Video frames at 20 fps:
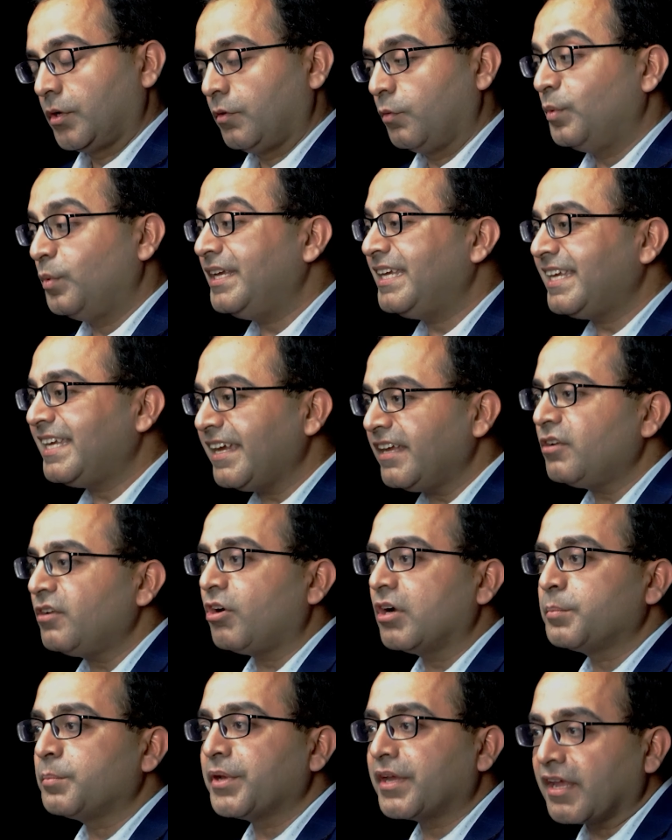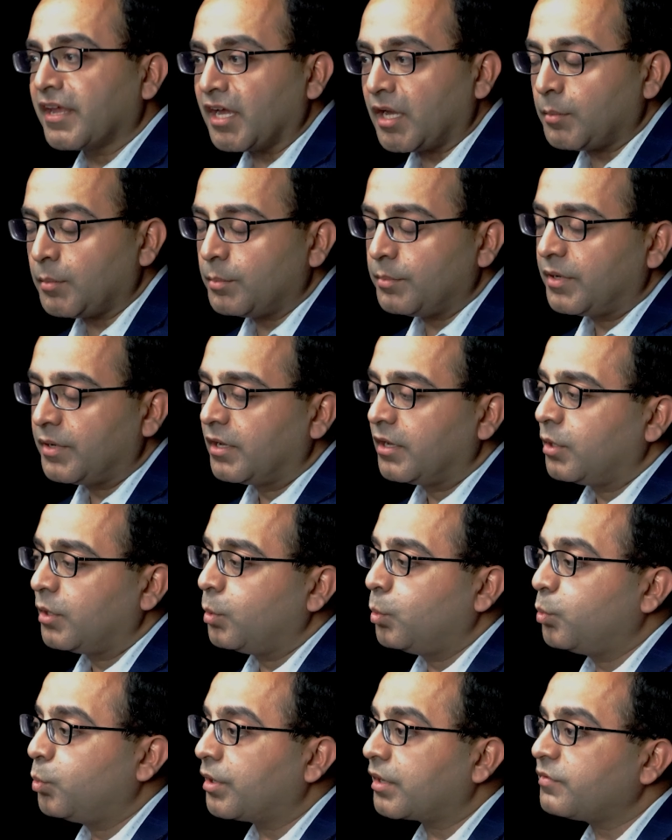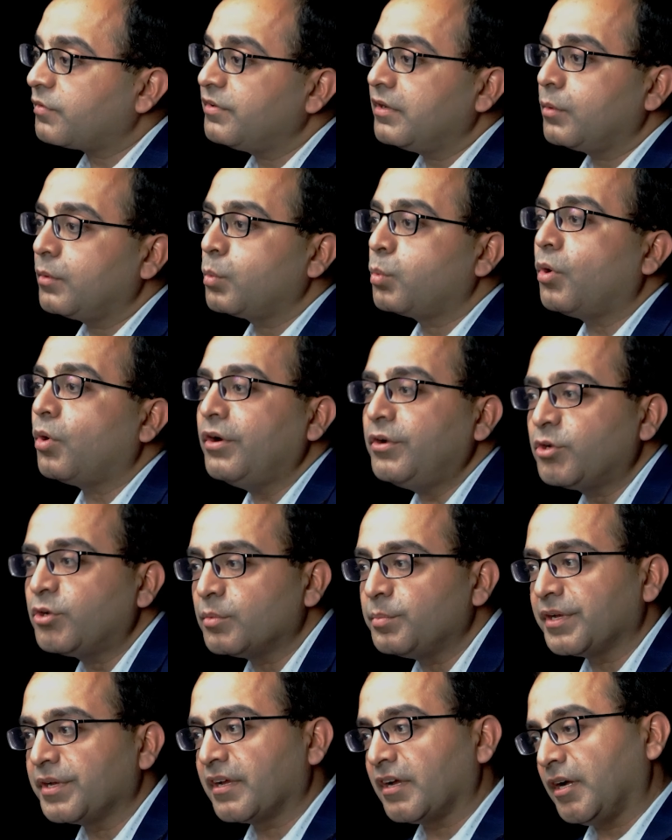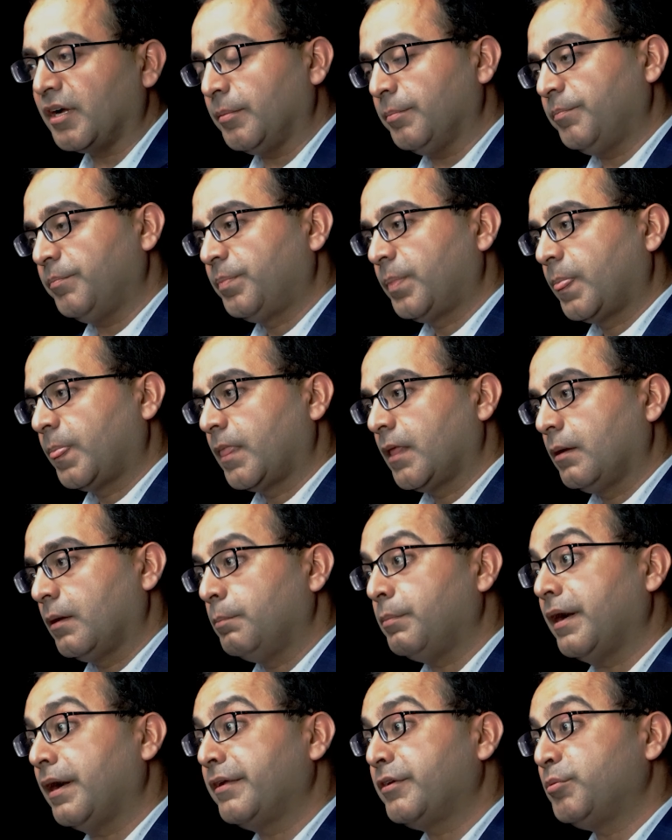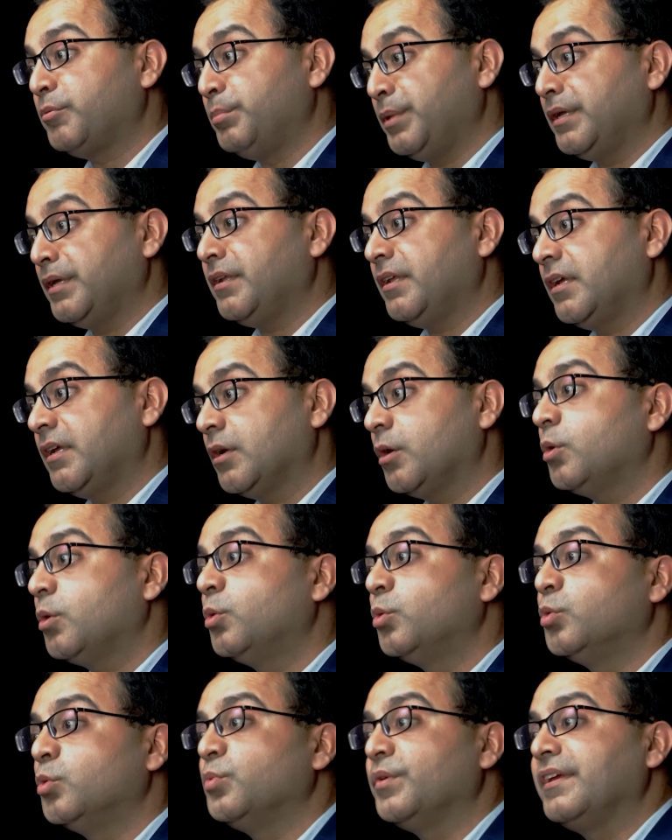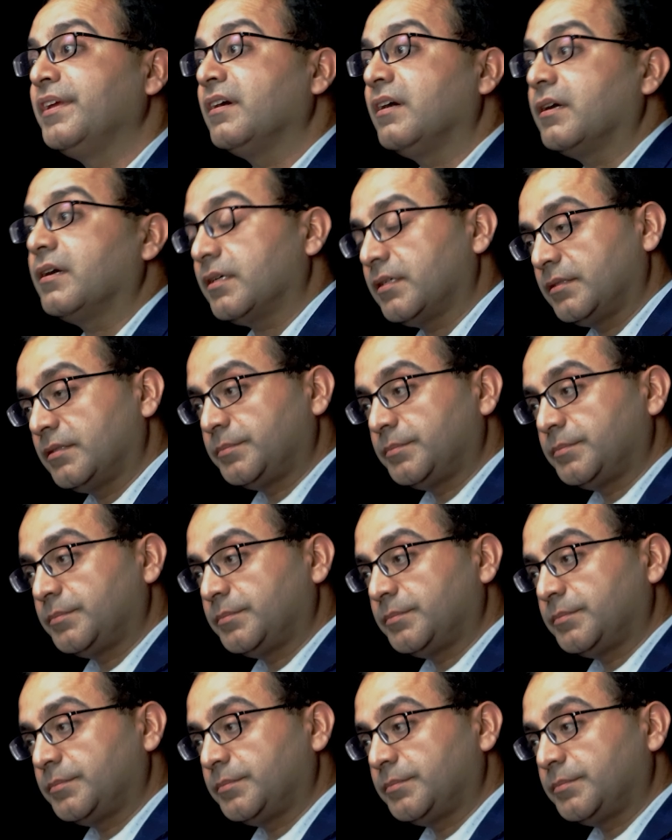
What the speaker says: We cannot become what we want to become by remaining who we are.